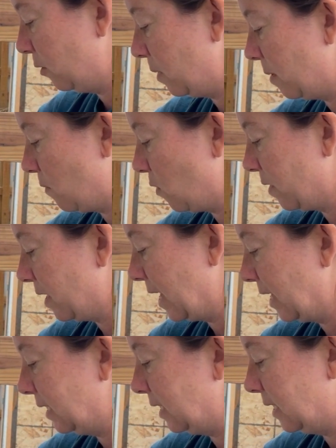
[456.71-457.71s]
bit more than
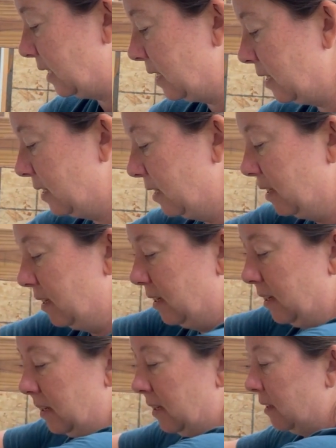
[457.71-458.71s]
I did,
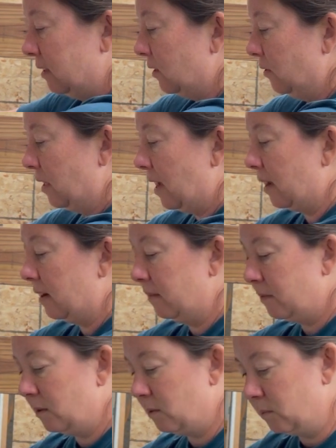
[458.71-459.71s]
so that
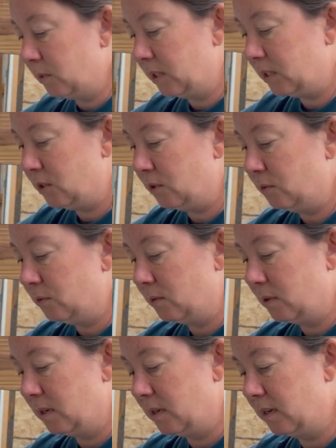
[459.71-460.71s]
if their roots
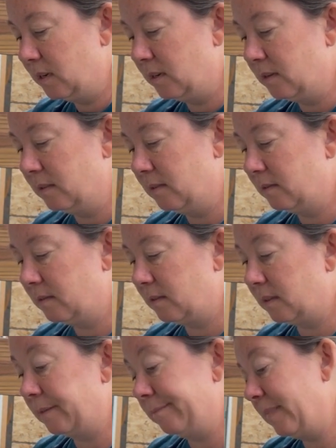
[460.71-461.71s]
do,
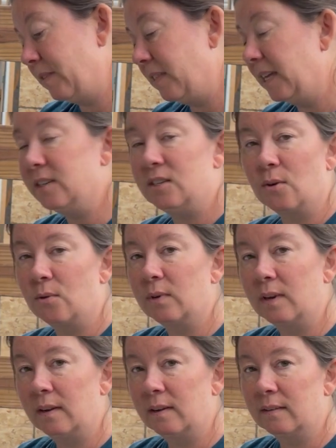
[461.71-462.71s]
or if they don't
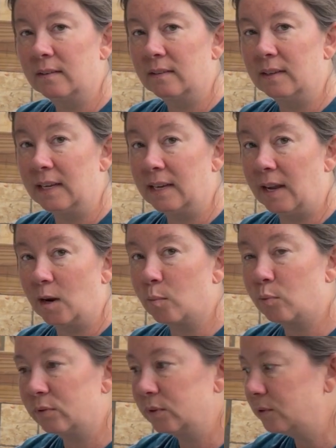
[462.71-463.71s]
get air
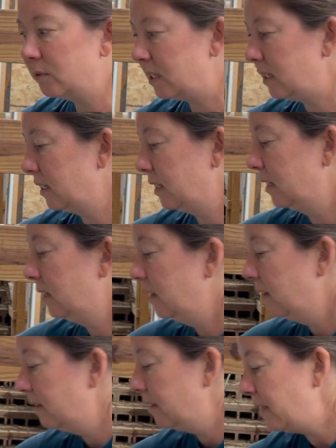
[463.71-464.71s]
pruned,
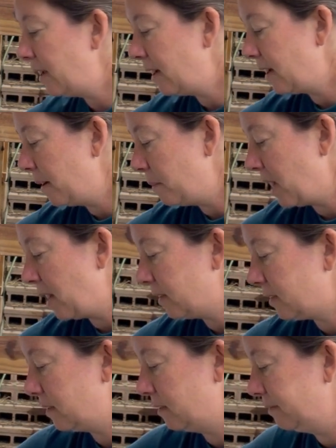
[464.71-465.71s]
that I'm
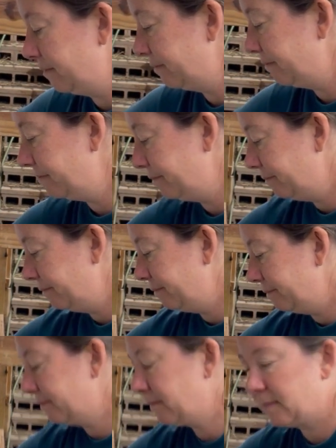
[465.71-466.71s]
not
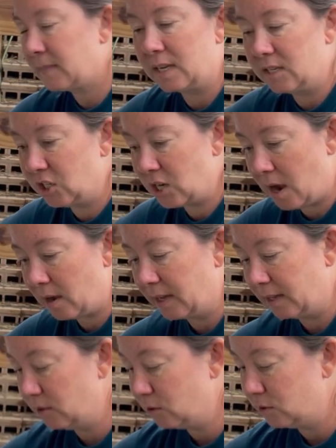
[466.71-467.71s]

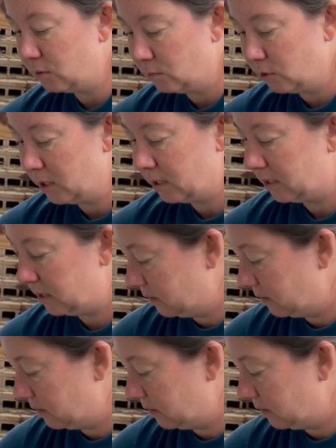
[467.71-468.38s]
shocking those roots